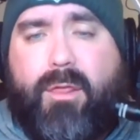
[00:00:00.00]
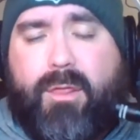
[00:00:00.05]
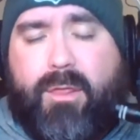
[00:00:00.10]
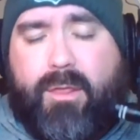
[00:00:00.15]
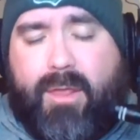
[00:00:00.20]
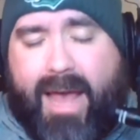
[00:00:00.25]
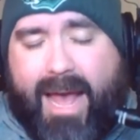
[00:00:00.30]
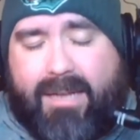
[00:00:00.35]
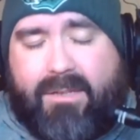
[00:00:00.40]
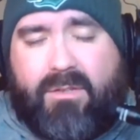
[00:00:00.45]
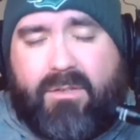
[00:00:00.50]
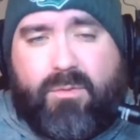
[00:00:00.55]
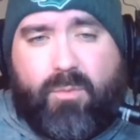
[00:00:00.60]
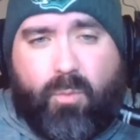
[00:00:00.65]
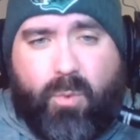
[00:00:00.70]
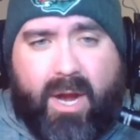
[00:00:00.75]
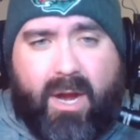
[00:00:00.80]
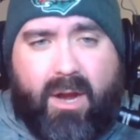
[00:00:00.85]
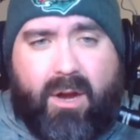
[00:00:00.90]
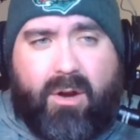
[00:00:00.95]
that's
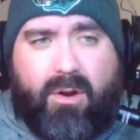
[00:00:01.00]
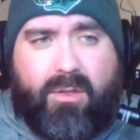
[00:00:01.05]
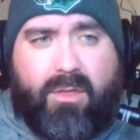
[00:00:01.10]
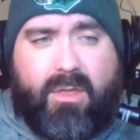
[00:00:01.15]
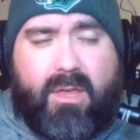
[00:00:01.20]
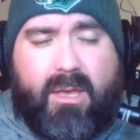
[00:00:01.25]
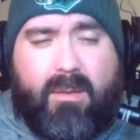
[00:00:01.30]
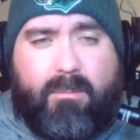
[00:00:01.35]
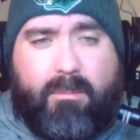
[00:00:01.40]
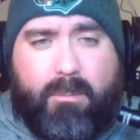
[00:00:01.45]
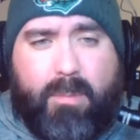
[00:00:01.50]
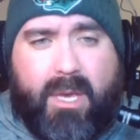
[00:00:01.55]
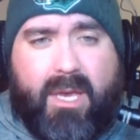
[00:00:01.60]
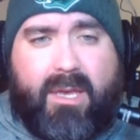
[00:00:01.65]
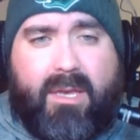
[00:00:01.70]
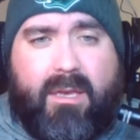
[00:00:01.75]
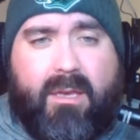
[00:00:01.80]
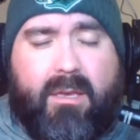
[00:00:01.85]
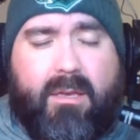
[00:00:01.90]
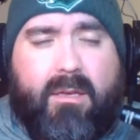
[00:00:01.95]
where the
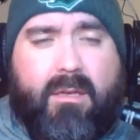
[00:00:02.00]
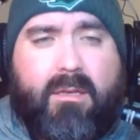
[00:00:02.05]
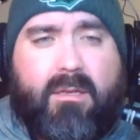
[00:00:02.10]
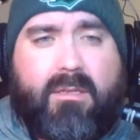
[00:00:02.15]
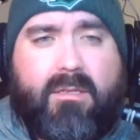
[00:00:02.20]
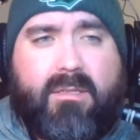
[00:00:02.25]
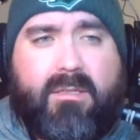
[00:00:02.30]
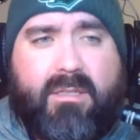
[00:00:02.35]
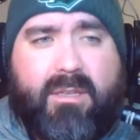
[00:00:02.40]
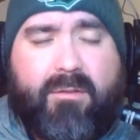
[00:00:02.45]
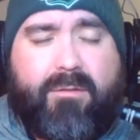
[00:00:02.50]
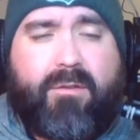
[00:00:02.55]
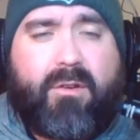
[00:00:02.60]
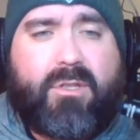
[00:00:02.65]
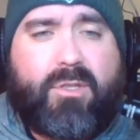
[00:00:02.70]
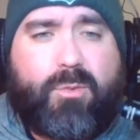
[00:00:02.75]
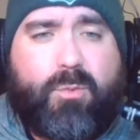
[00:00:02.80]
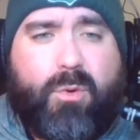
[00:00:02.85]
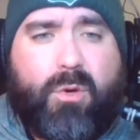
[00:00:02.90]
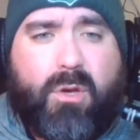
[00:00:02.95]
big
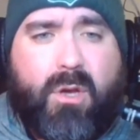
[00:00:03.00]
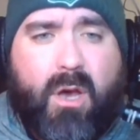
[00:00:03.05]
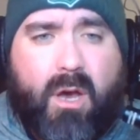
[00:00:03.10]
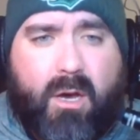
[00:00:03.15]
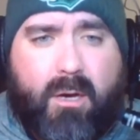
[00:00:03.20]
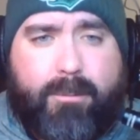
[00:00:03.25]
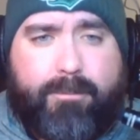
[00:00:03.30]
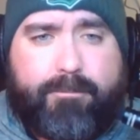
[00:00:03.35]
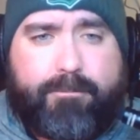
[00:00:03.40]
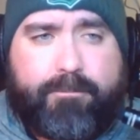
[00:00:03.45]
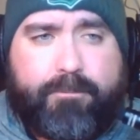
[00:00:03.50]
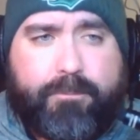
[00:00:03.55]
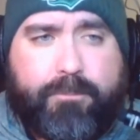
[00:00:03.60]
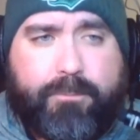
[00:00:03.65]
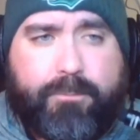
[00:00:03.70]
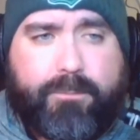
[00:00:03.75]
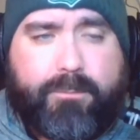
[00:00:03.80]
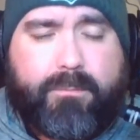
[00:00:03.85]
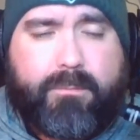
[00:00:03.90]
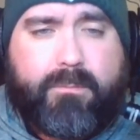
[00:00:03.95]
difference will come
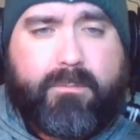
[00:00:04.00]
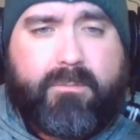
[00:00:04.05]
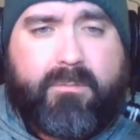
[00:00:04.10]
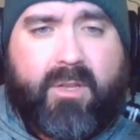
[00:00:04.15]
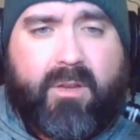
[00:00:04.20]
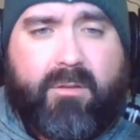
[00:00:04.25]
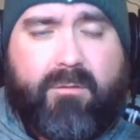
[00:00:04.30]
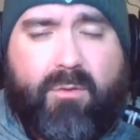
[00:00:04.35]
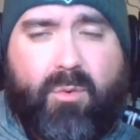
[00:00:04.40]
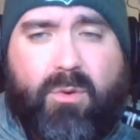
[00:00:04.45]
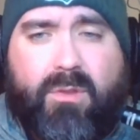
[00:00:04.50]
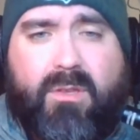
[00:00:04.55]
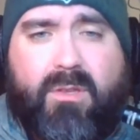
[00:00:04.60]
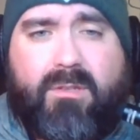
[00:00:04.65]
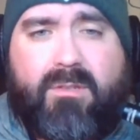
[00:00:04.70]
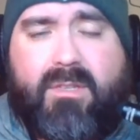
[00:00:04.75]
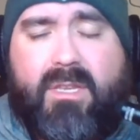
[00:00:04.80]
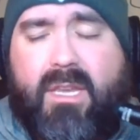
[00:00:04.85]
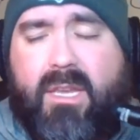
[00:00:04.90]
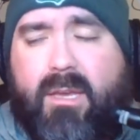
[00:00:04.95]
for this
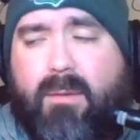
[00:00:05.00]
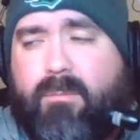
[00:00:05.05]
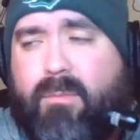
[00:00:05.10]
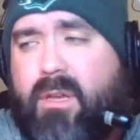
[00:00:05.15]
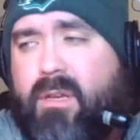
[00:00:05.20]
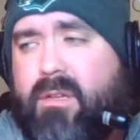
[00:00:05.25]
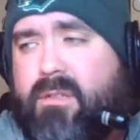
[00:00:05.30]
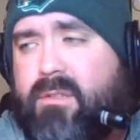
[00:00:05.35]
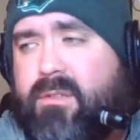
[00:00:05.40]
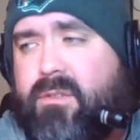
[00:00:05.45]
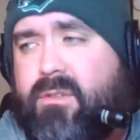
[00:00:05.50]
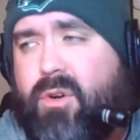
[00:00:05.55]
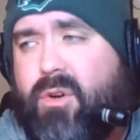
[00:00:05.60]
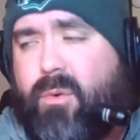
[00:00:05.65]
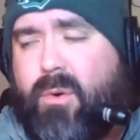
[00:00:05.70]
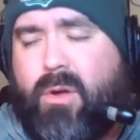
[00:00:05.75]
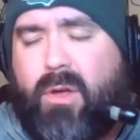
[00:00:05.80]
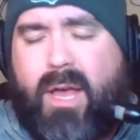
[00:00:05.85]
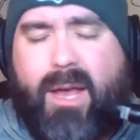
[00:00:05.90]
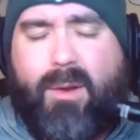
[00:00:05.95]
team. Because
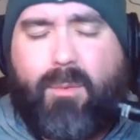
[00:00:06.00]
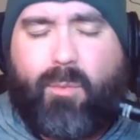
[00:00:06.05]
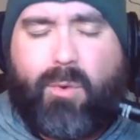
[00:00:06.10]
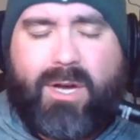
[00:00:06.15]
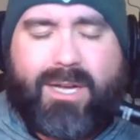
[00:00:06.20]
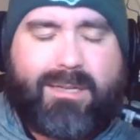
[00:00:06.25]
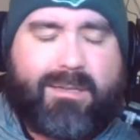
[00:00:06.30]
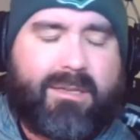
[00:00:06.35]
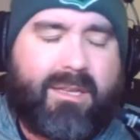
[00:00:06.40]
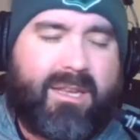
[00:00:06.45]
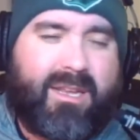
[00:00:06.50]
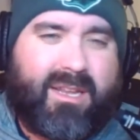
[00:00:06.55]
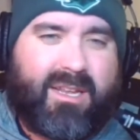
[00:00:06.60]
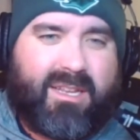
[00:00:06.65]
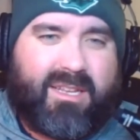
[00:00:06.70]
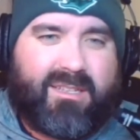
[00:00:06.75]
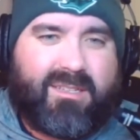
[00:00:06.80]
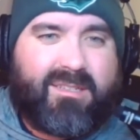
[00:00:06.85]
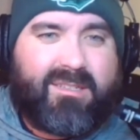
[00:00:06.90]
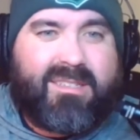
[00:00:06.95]
Kirill had, what,
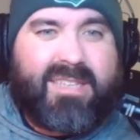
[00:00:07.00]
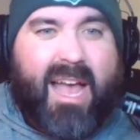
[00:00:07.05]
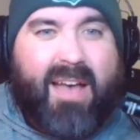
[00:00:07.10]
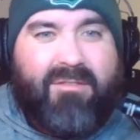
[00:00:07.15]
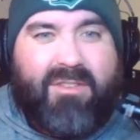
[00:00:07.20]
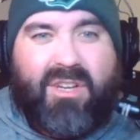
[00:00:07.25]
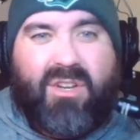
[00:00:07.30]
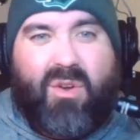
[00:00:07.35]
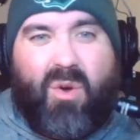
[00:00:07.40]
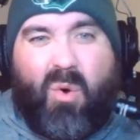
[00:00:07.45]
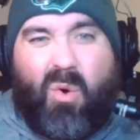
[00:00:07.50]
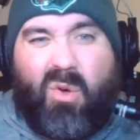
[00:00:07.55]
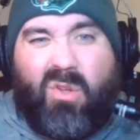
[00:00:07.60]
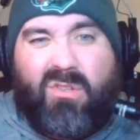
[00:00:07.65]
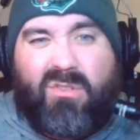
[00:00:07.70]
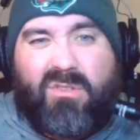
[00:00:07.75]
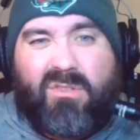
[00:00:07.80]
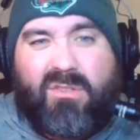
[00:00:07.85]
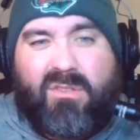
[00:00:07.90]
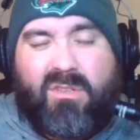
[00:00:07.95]
7
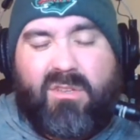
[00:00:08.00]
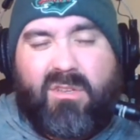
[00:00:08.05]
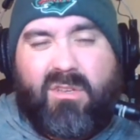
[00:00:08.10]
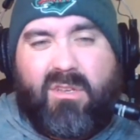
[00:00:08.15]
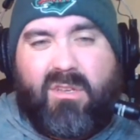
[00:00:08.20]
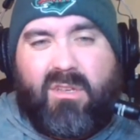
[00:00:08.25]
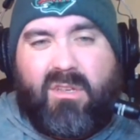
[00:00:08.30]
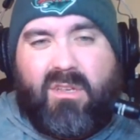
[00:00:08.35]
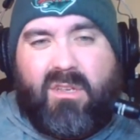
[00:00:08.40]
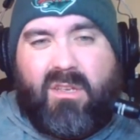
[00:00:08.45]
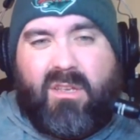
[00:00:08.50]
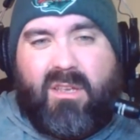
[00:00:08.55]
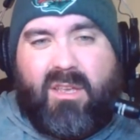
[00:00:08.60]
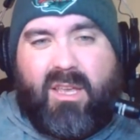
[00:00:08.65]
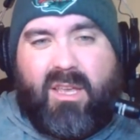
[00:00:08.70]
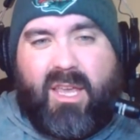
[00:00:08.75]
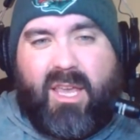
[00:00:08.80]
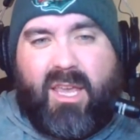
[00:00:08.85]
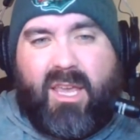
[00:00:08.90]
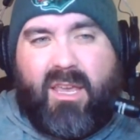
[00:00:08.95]
goals
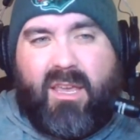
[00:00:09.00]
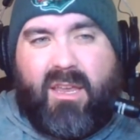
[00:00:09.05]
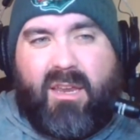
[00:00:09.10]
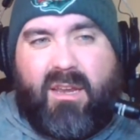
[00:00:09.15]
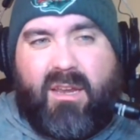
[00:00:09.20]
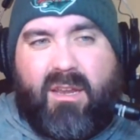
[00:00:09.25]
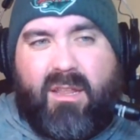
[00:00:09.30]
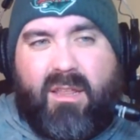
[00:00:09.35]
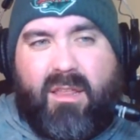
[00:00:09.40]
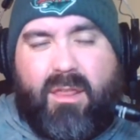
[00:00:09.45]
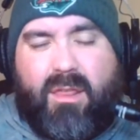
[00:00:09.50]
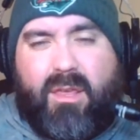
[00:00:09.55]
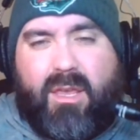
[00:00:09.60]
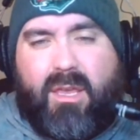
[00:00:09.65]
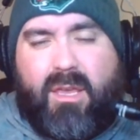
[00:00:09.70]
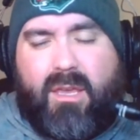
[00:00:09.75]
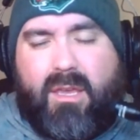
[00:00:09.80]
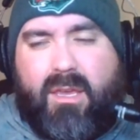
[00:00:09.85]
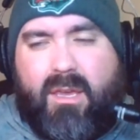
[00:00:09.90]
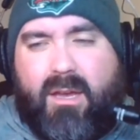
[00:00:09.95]
in
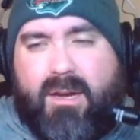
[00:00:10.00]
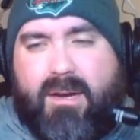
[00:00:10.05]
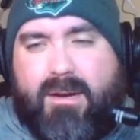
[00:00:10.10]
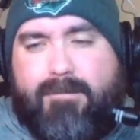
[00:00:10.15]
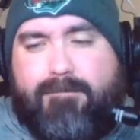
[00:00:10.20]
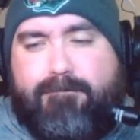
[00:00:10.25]
the